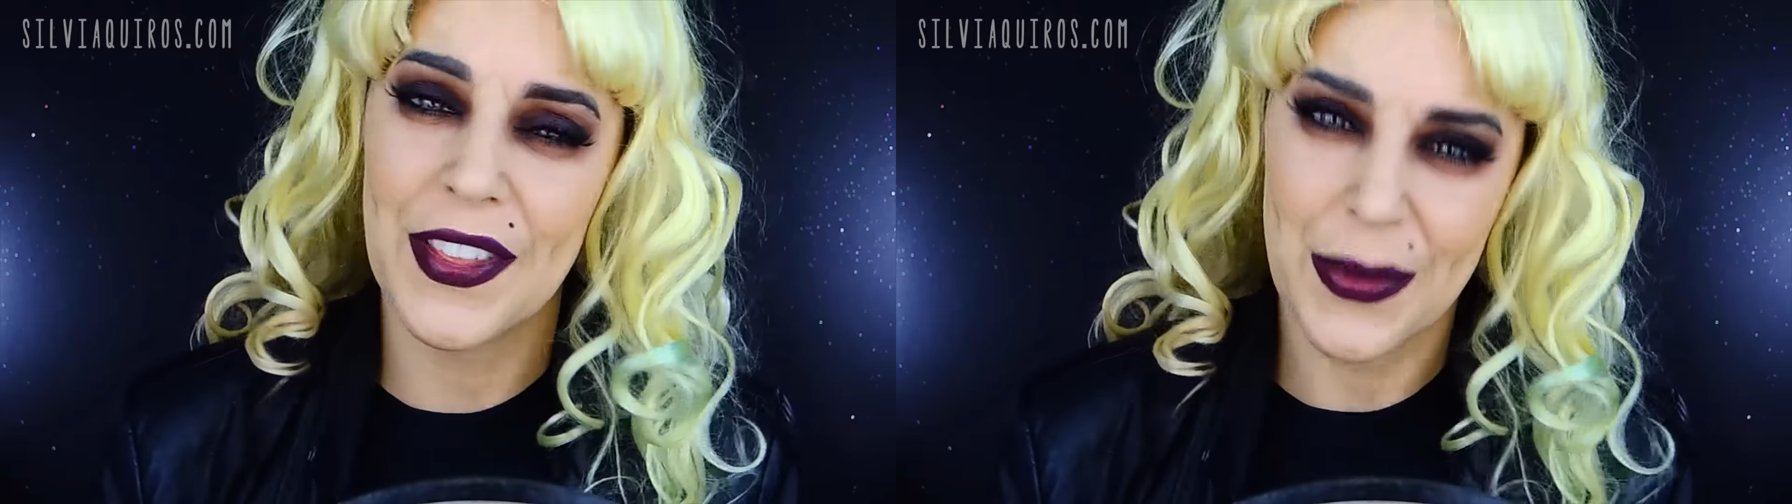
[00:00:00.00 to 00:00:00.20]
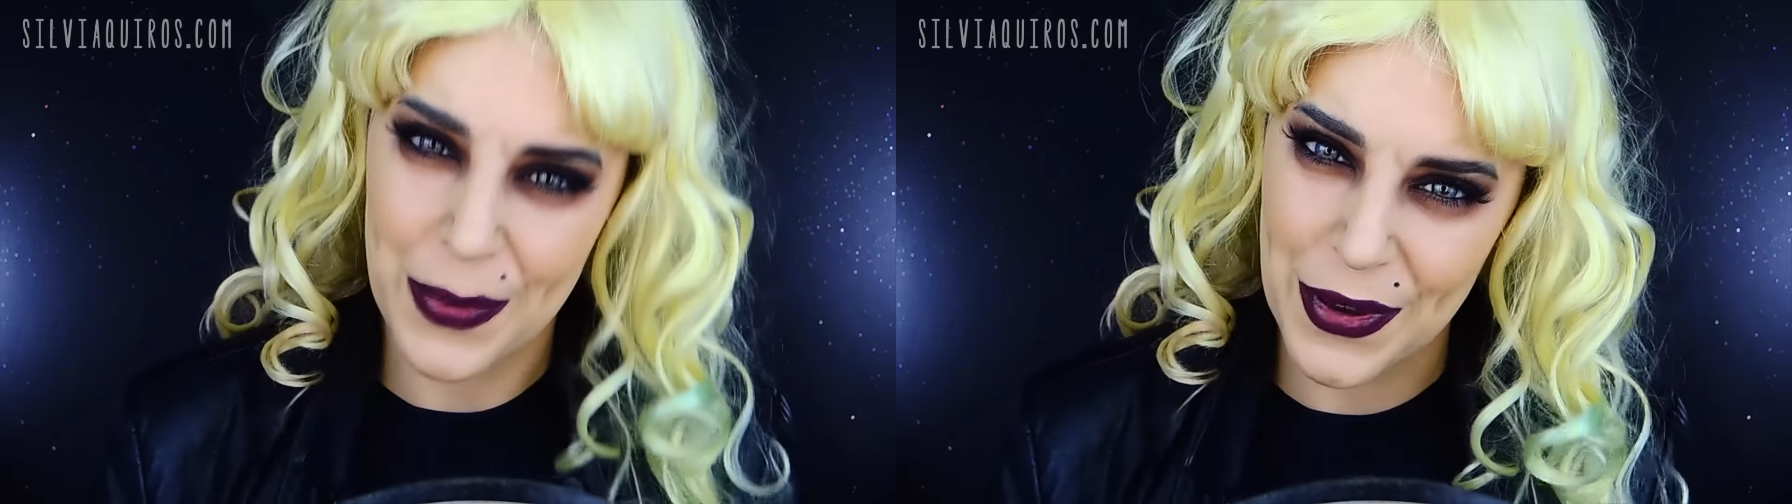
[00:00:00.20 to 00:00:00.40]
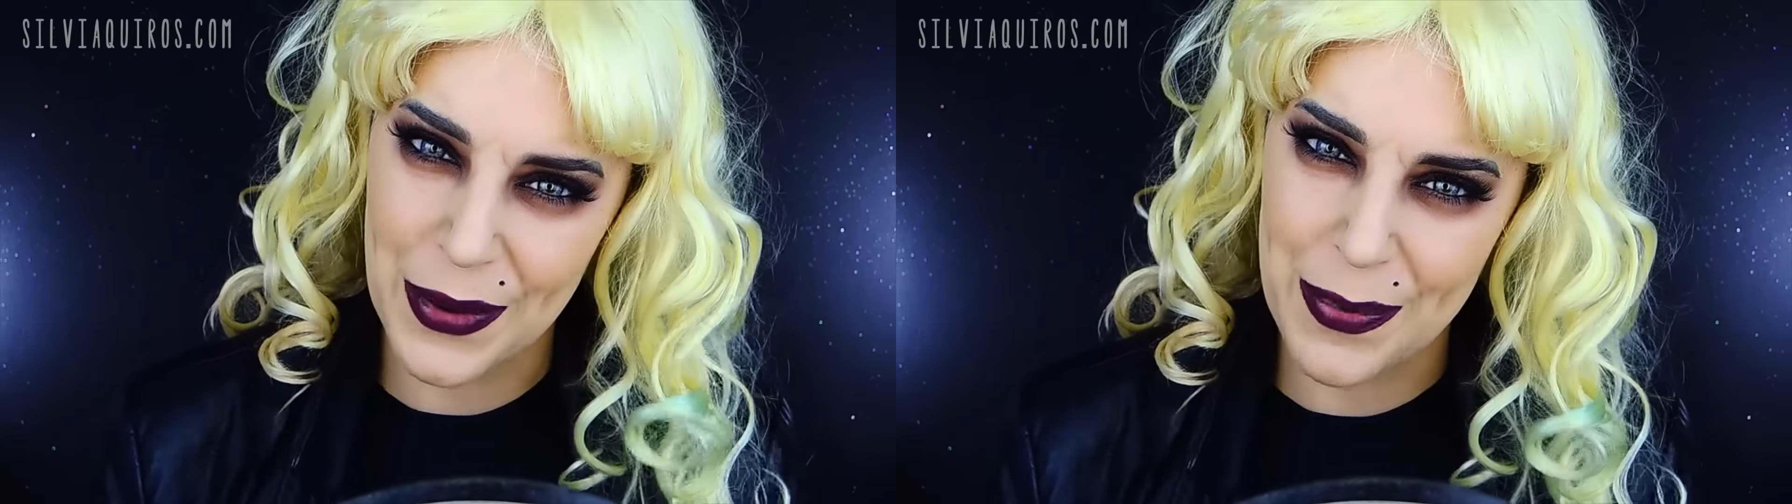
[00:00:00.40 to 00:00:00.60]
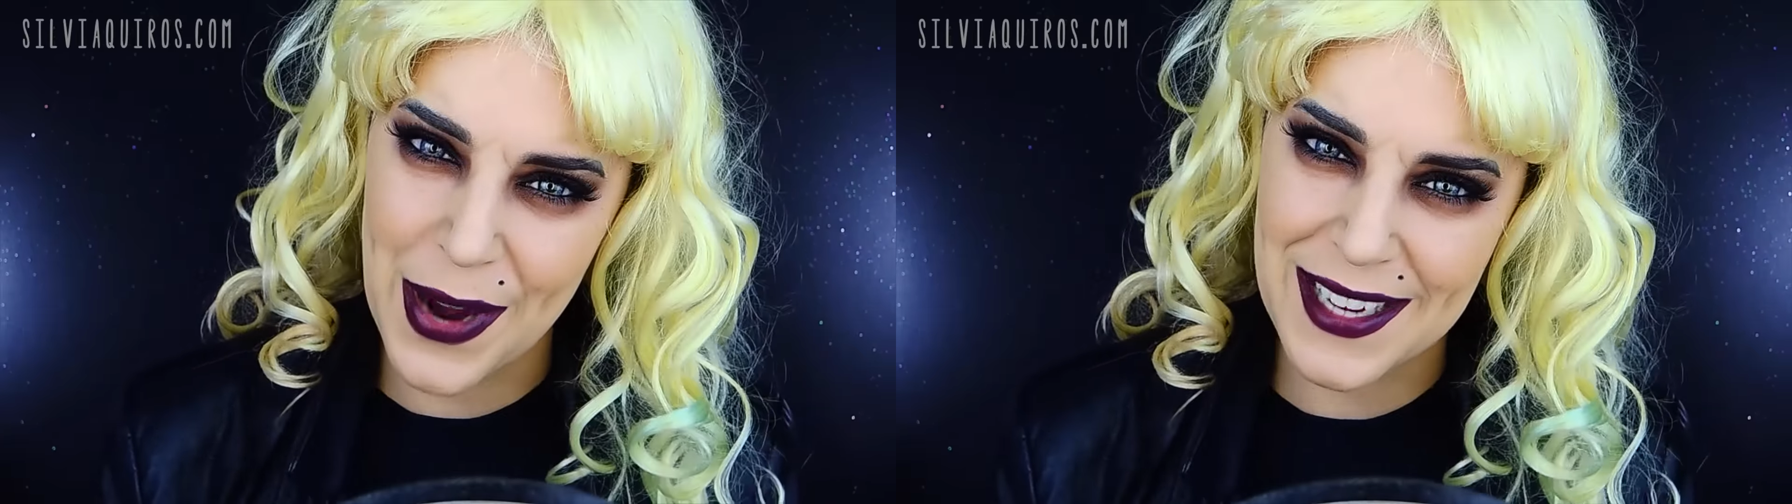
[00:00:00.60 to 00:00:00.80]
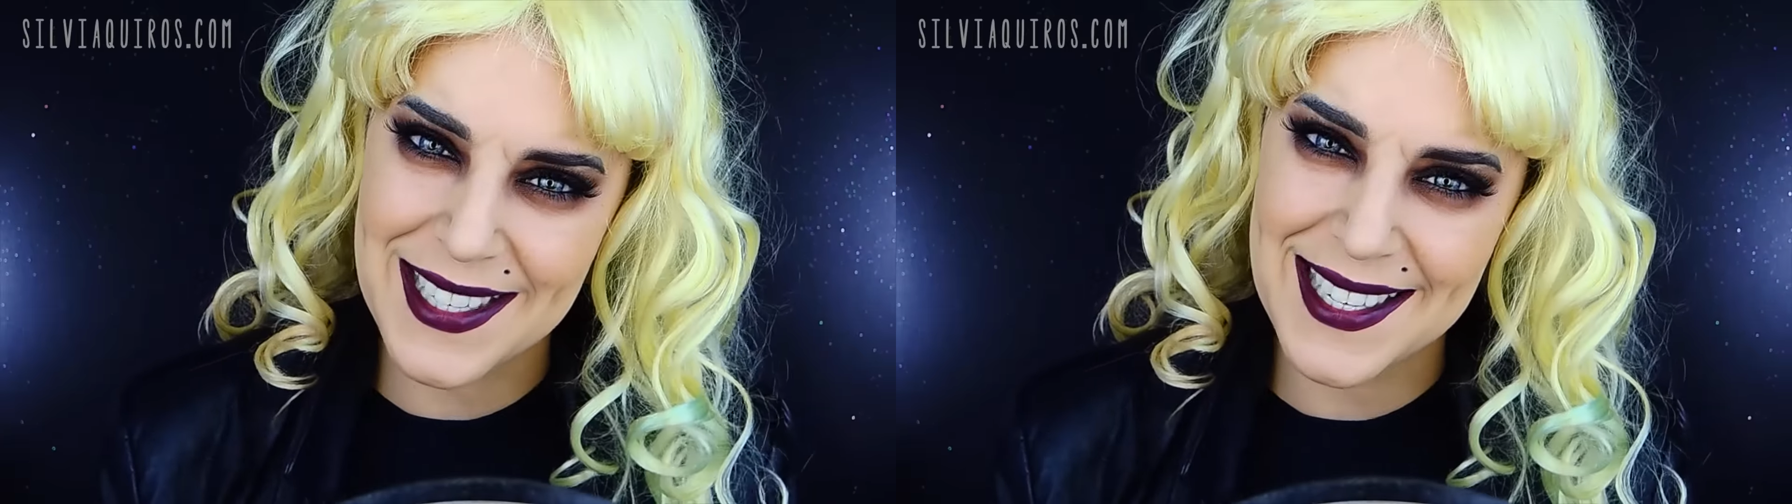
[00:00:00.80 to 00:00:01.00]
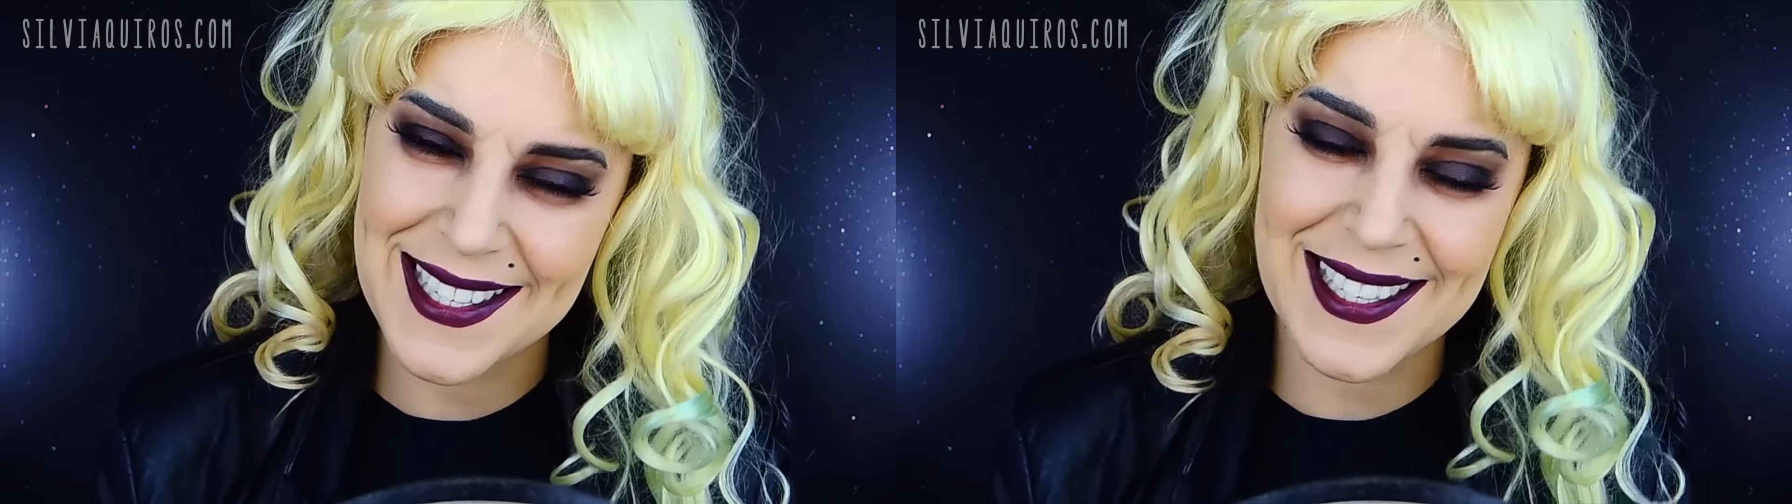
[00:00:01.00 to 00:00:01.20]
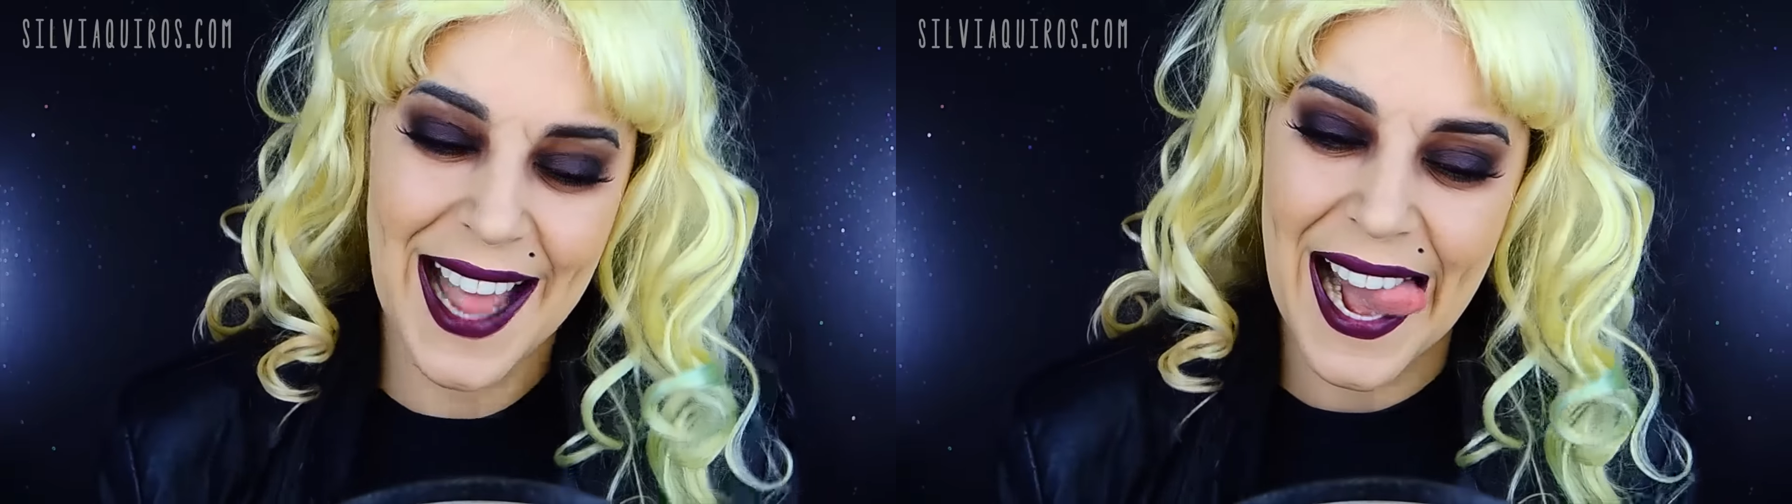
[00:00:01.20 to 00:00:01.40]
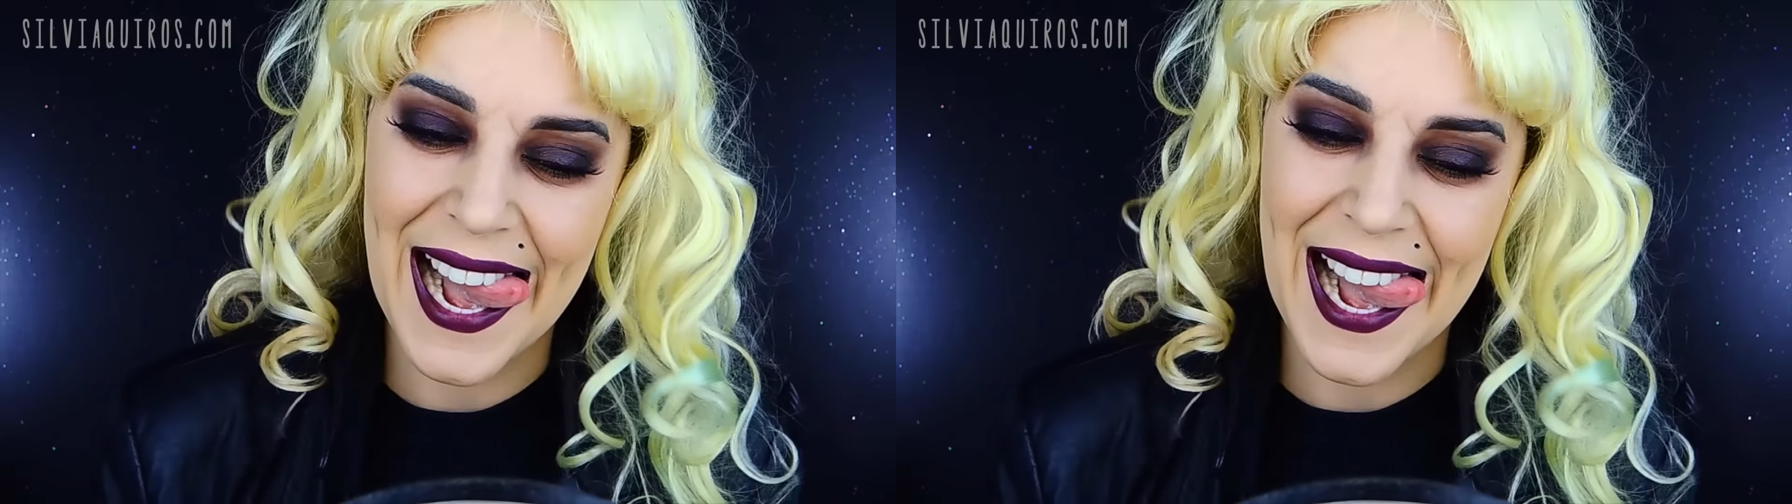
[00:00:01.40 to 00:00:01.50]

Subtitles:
that you put it in practice.